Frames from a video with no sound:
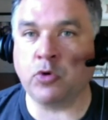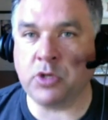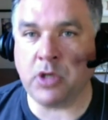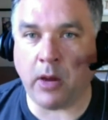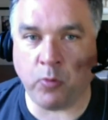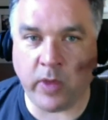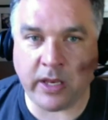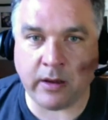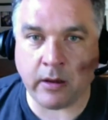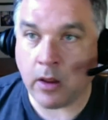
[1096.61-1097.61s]
could not
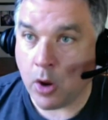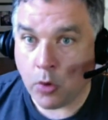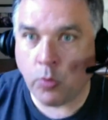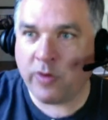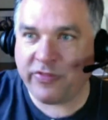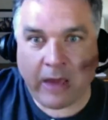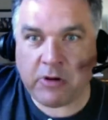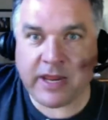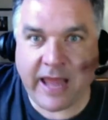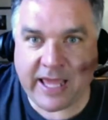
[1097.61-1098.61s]
win
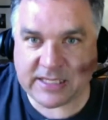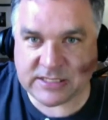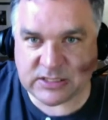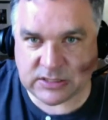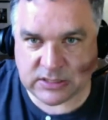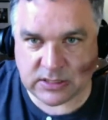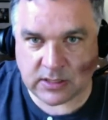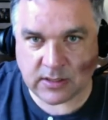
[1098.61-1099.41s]
without an ace.